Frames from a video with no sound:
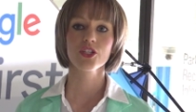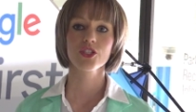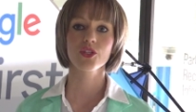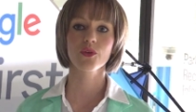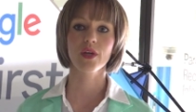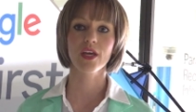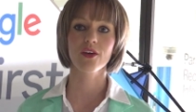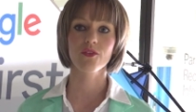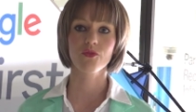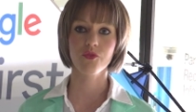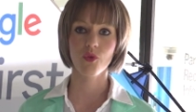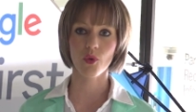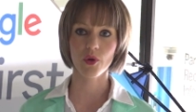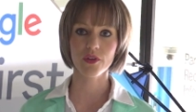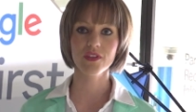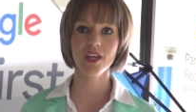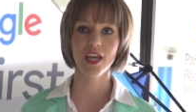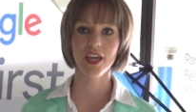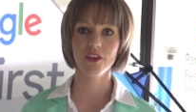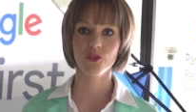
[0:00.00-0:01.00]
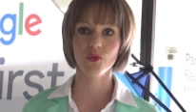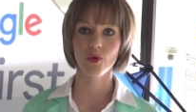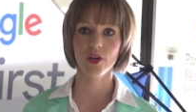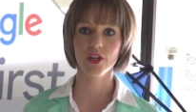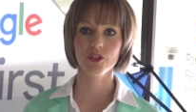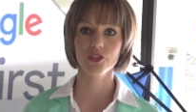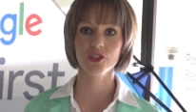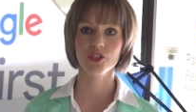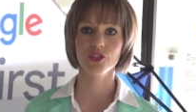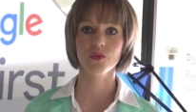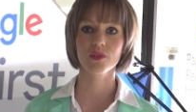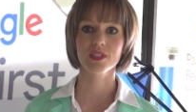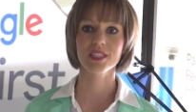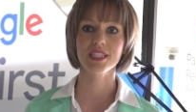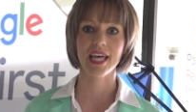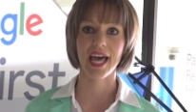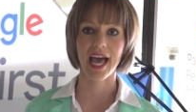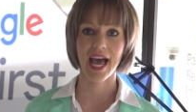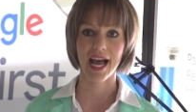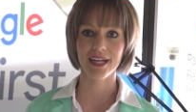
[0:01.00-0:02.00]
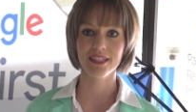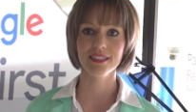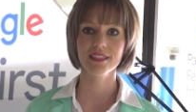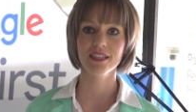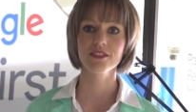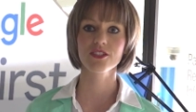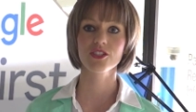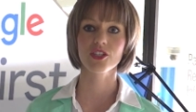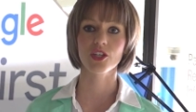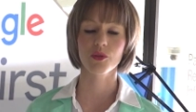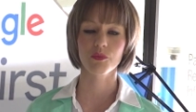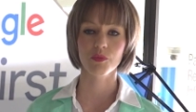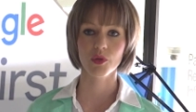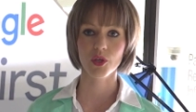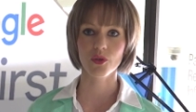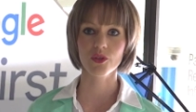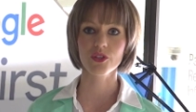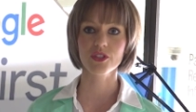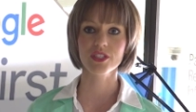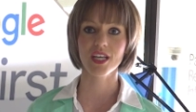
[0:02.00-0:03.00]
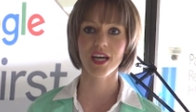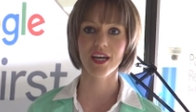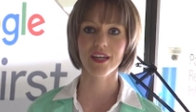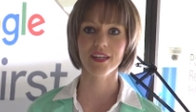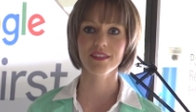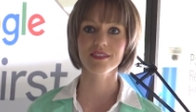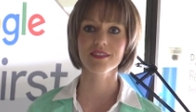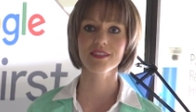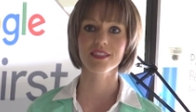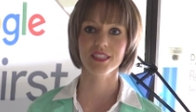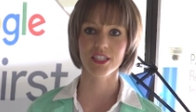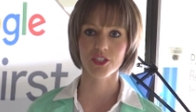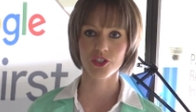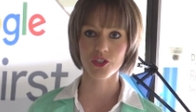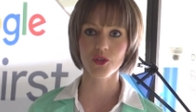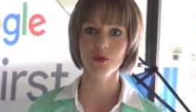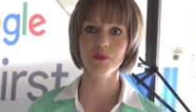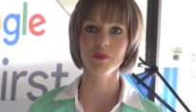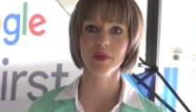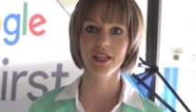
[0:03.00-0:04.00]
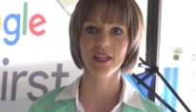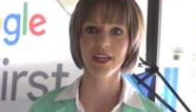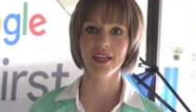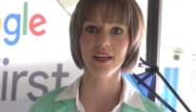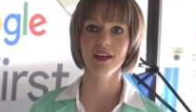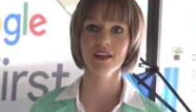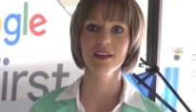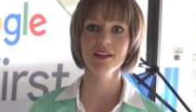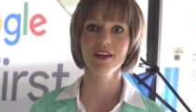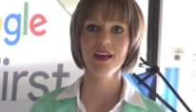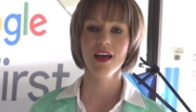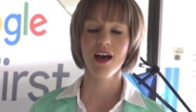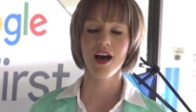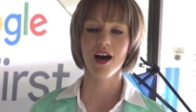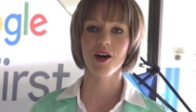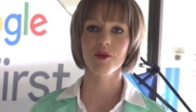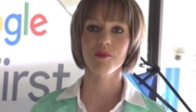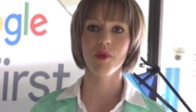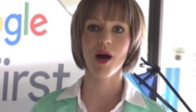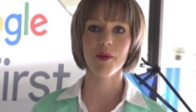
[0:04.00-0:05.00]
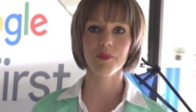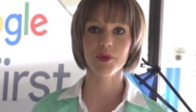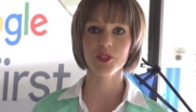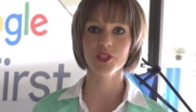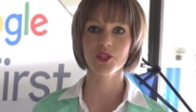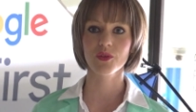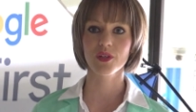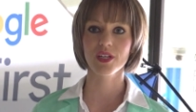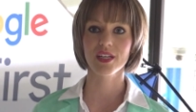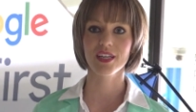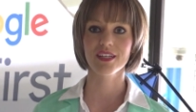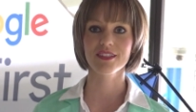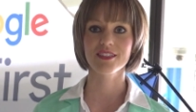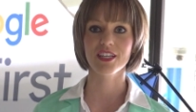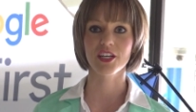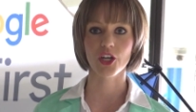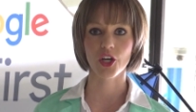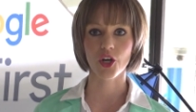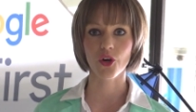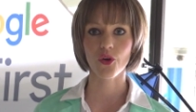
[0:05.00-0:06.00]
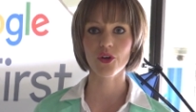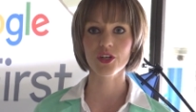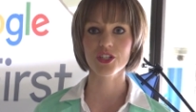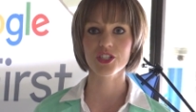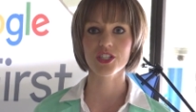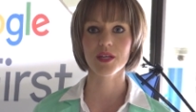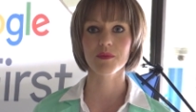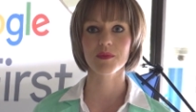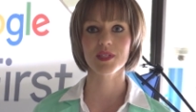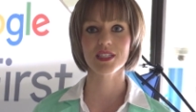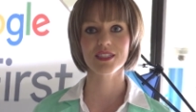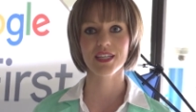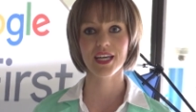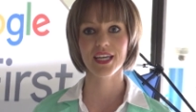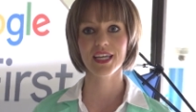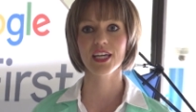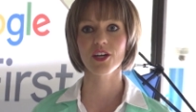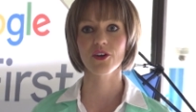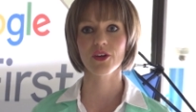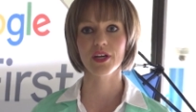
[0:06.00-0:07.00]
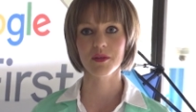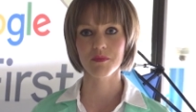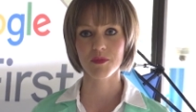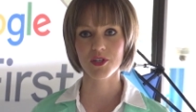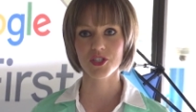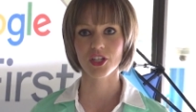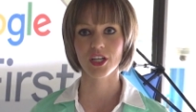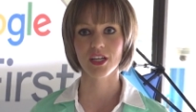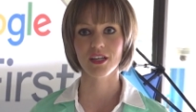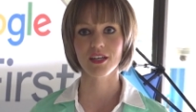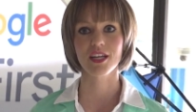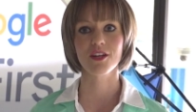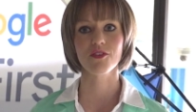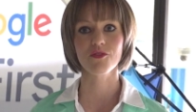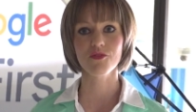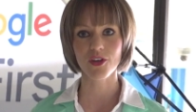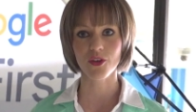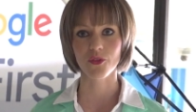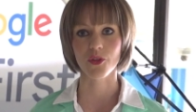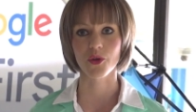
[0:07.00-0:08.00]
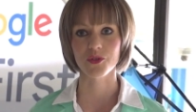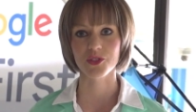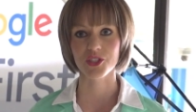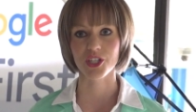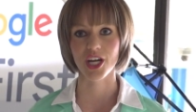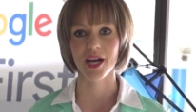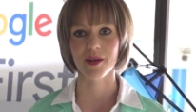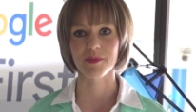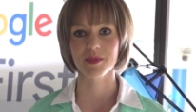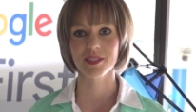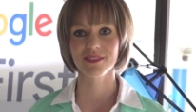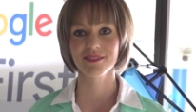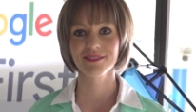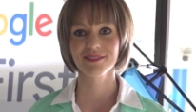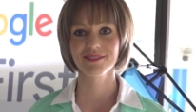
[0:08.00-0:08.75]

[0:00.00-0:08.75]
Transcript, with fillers: to get fourth to eighth grader students the access to computer science, digital media um, opportunities, and encourage them to stay here in Michigan and fill those jobs.